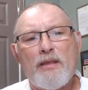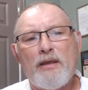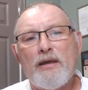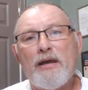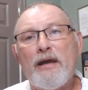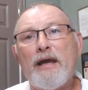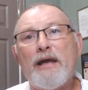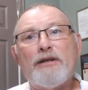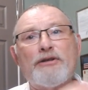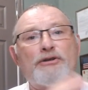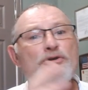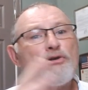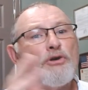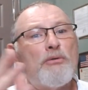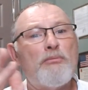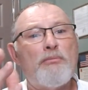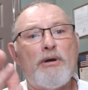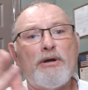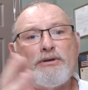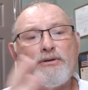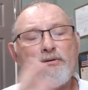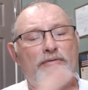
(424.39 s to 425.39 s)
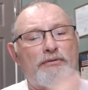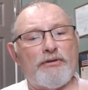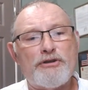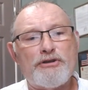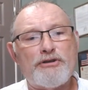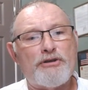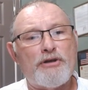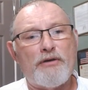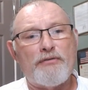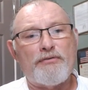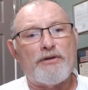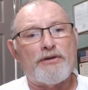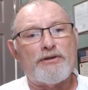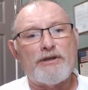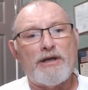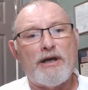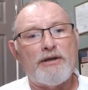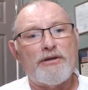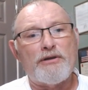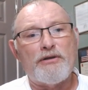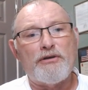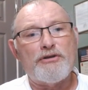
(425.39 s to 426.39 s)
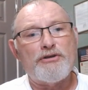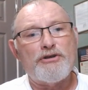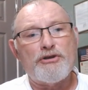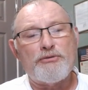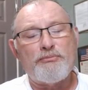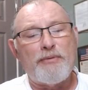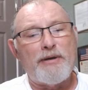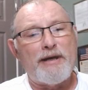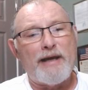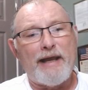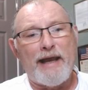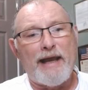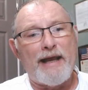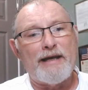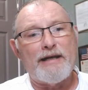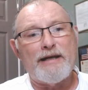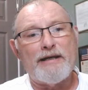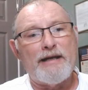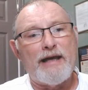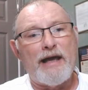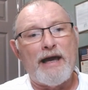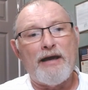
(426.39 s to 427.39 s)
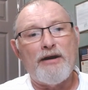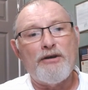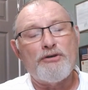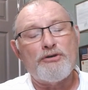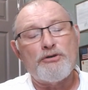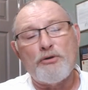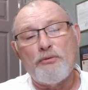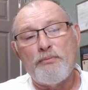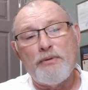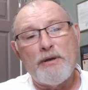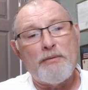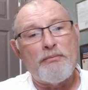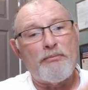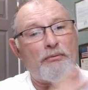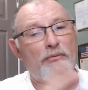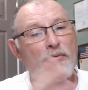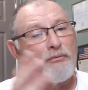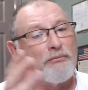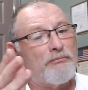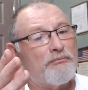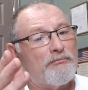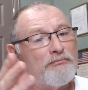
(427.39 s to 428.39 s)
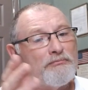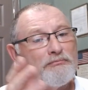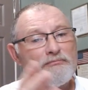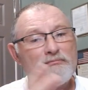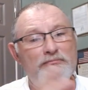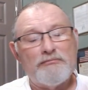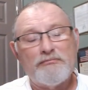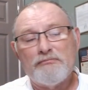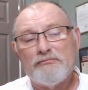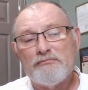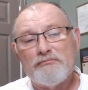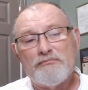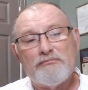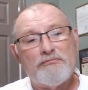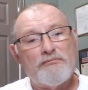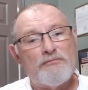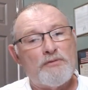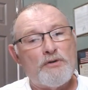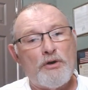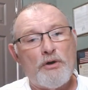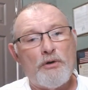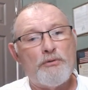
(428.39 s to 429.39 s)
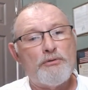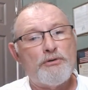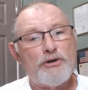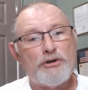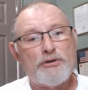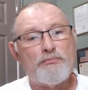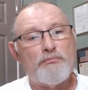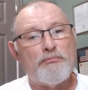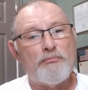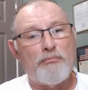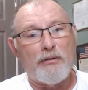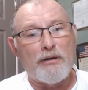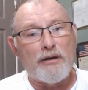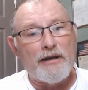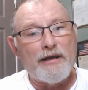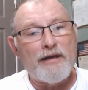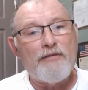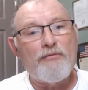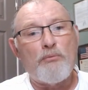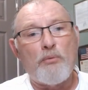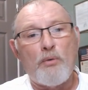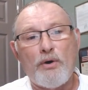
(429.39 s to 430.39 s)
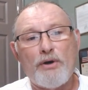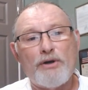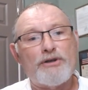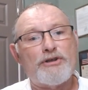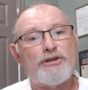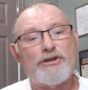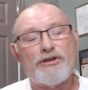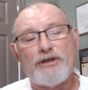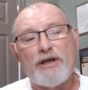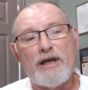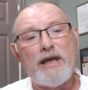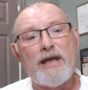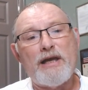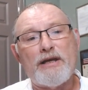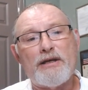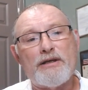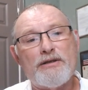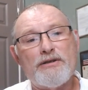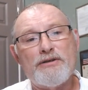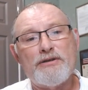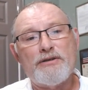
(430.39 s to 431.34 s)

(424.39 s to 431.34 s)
And so much of this stuff that's out there is just being handed down so people, you know, just believe what it says.